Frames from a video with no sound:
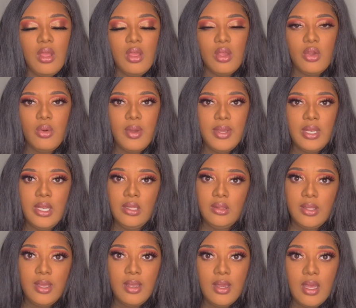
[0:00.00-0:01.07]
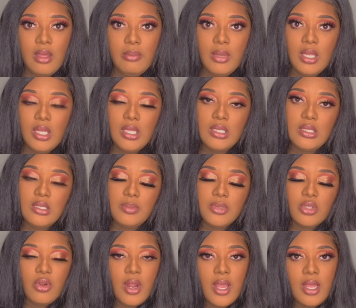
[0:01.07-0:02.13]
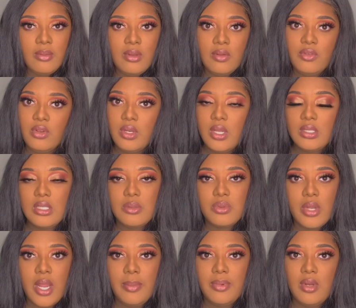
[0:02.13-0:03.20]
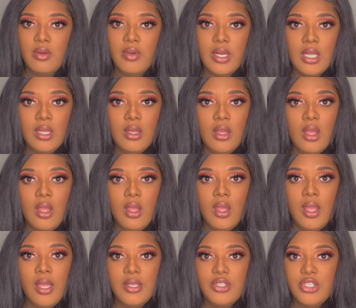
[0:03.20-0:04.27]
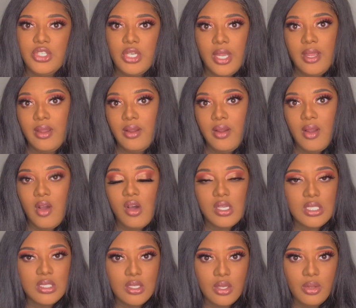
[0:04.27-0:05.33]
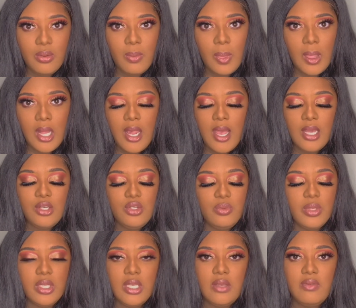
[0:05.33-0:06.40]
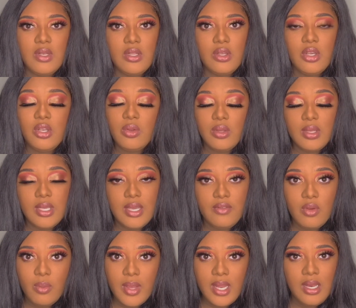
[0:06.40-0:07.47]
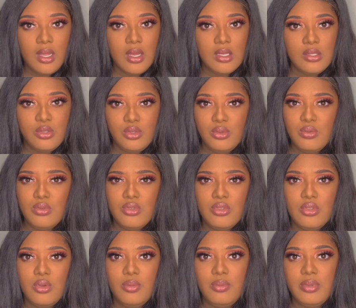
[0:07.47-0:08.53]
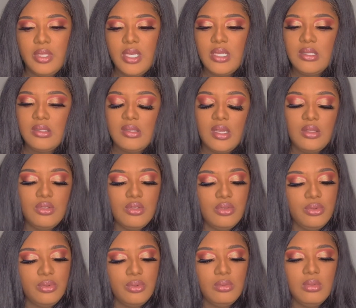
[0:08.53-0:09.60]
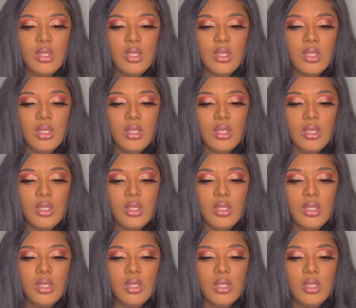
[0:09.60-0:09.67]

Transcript: Go ahead and like, comment, and subscribe if you're not subscribed already, and share. Also, I do want to give another good giveaway soon, so please stay tuned.